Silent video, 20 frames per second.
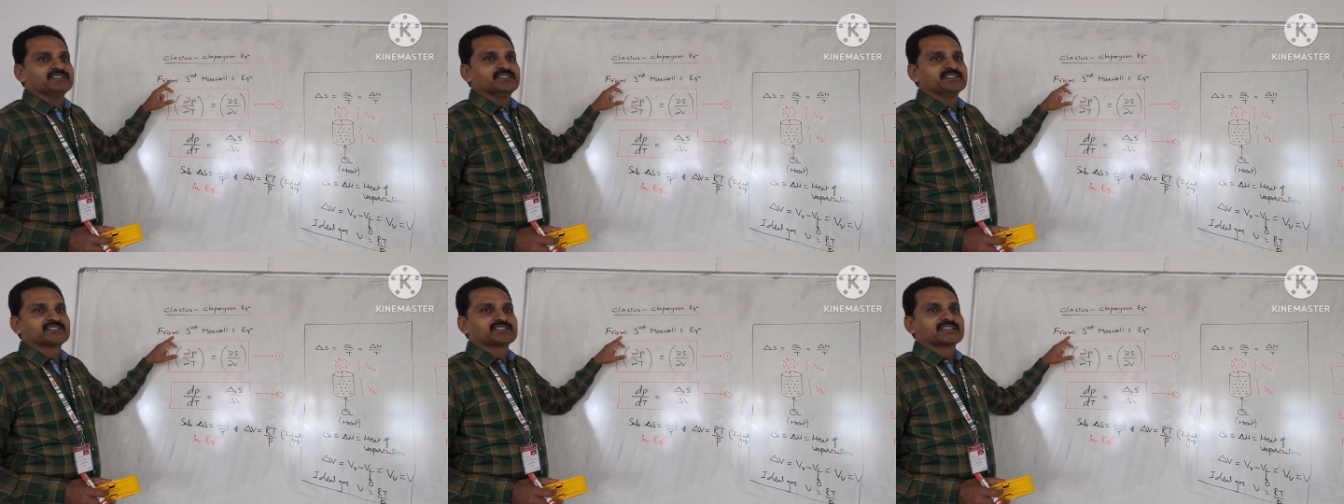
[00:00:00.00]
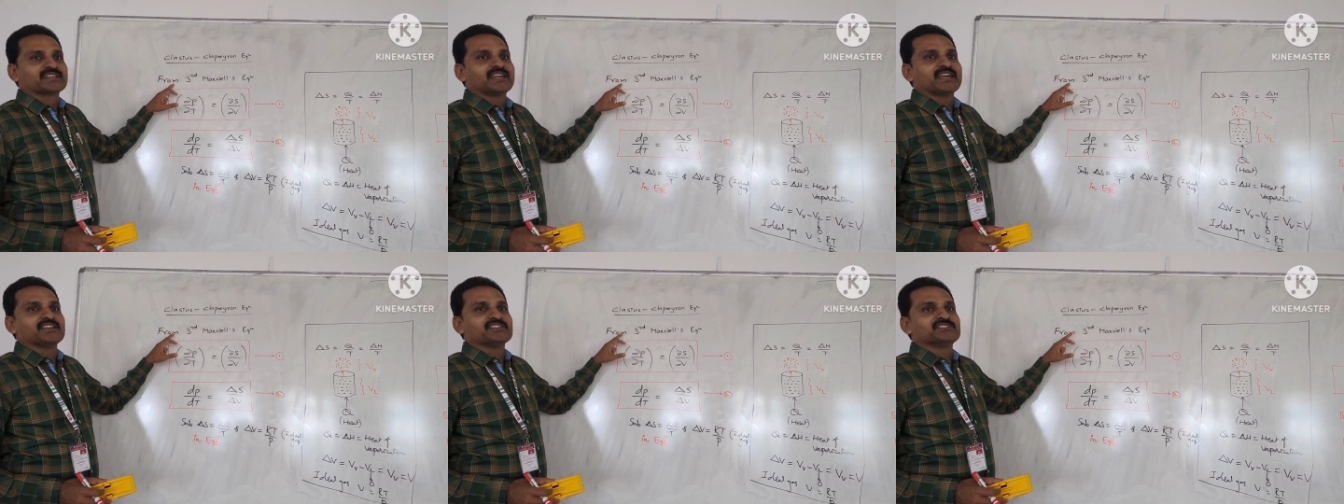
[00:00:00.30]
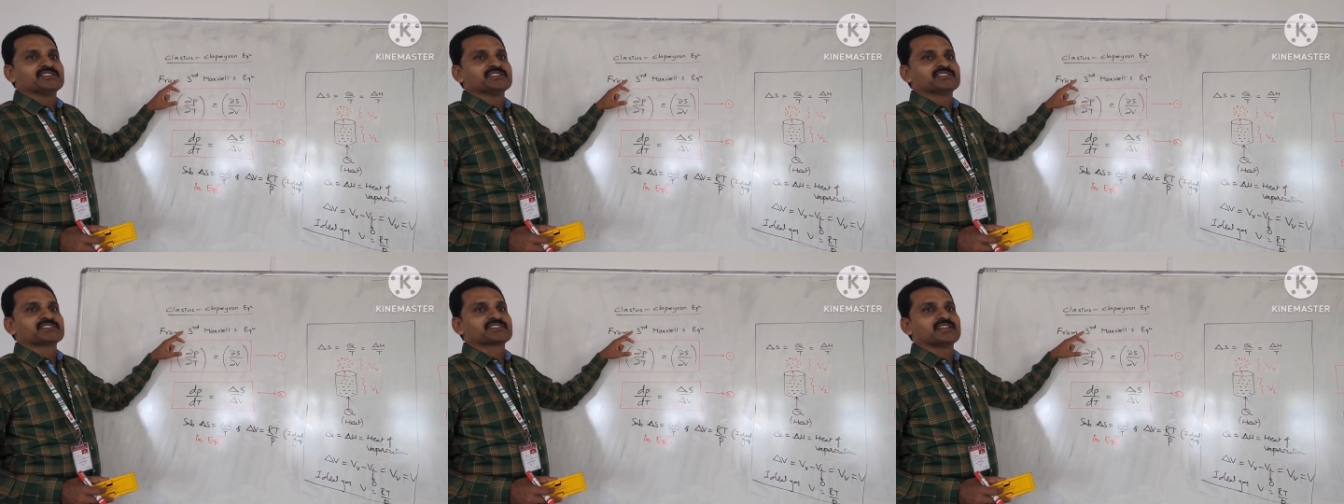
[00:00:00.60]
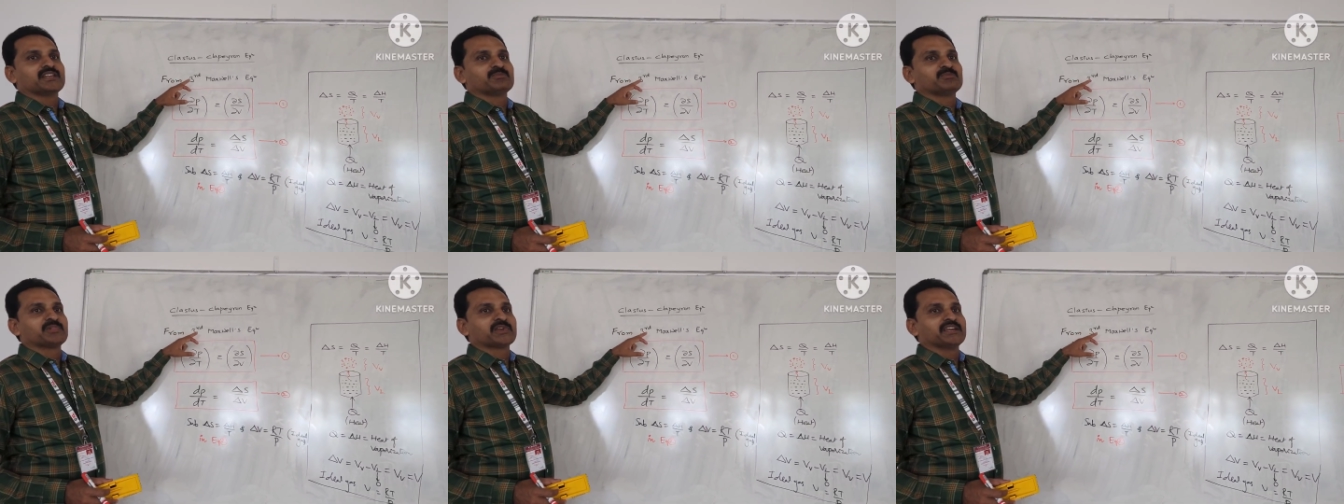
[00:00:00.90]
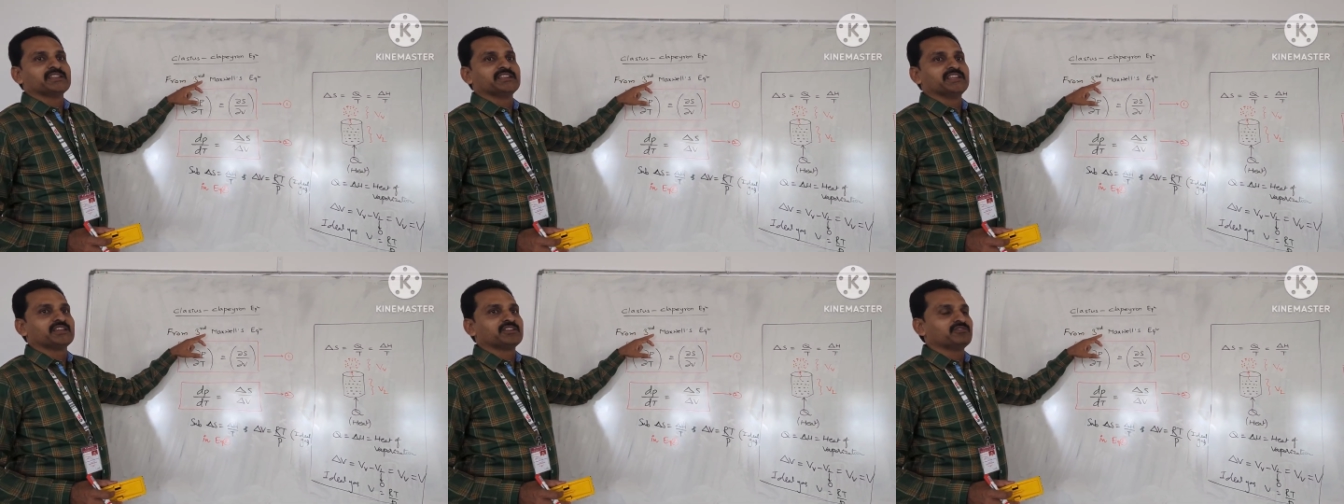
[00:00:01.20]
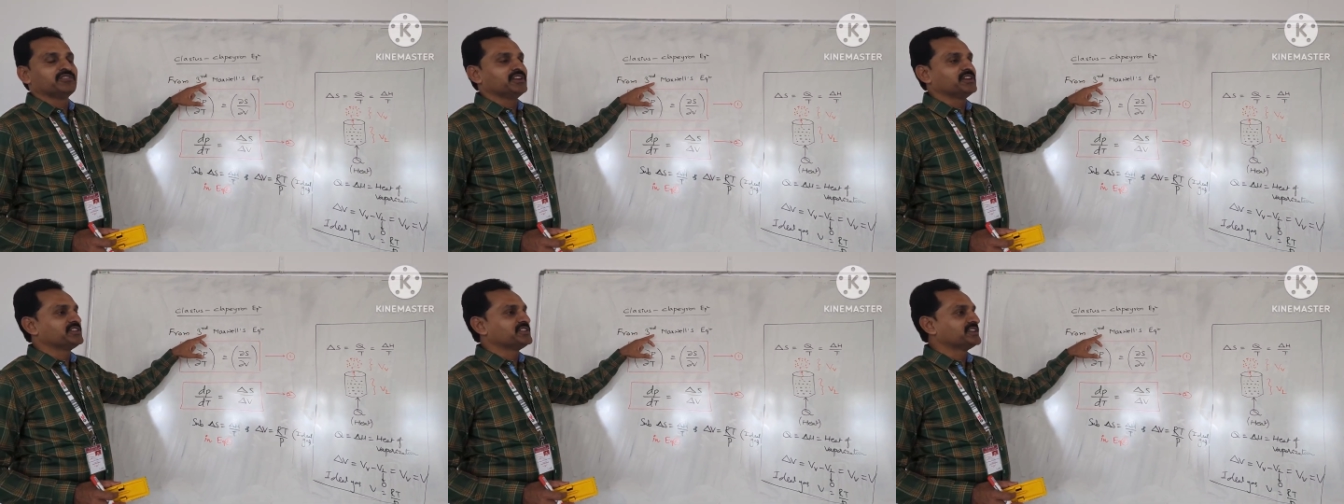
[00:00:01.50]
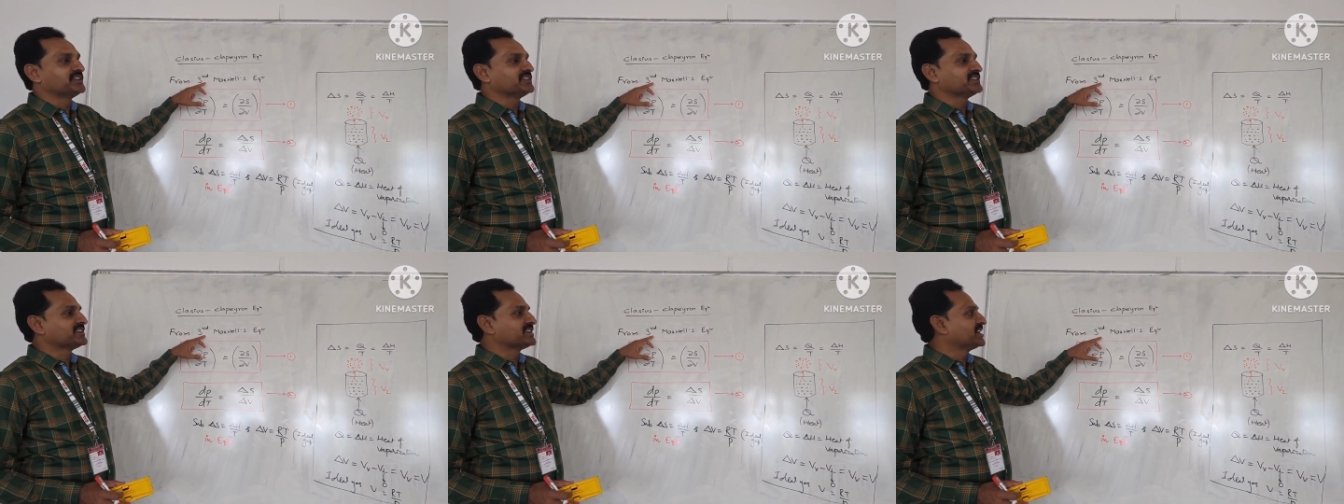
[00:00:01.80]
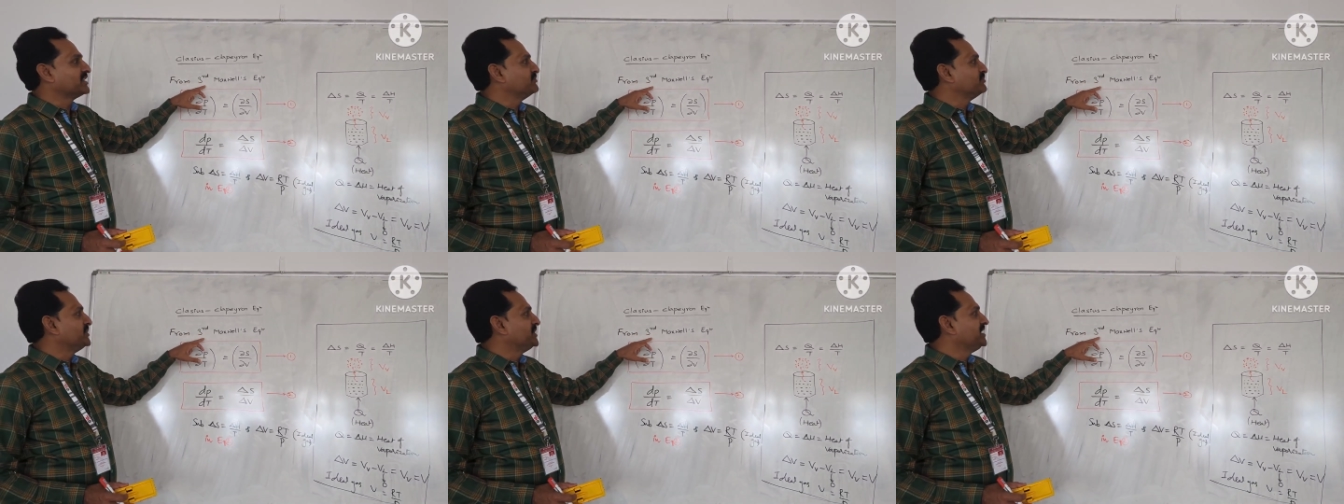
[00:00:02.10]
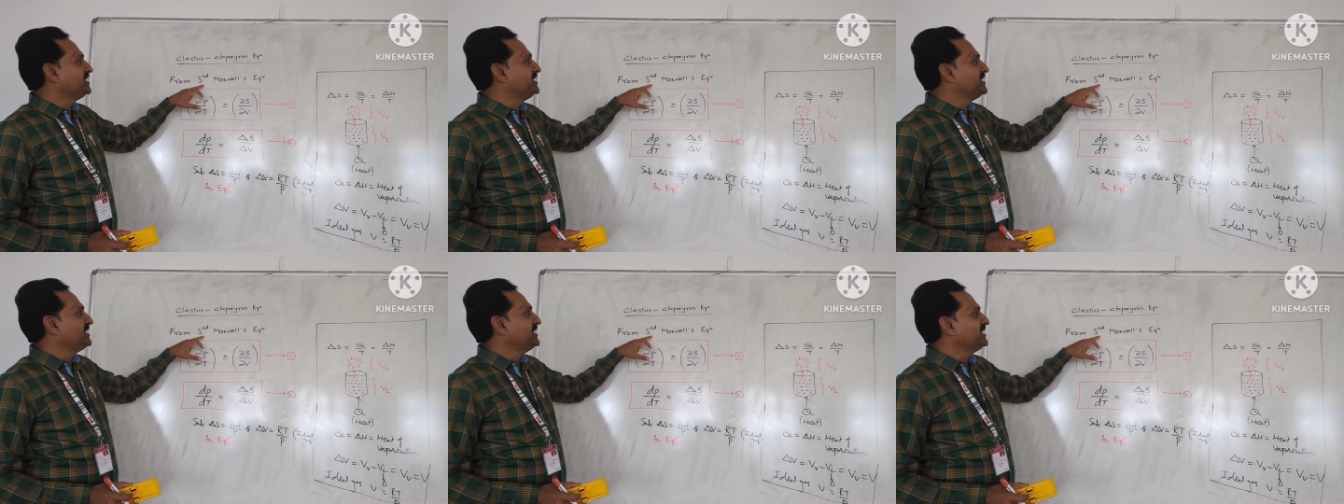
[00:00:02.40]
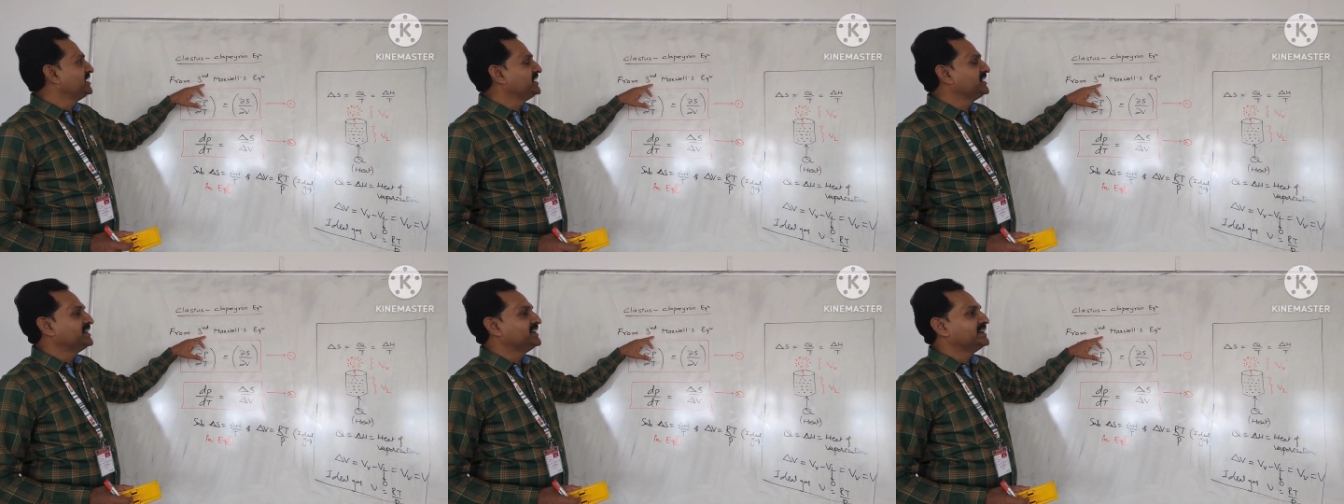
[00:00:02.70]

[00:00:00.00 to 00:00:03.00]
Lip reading: this classes Clapyron equation can be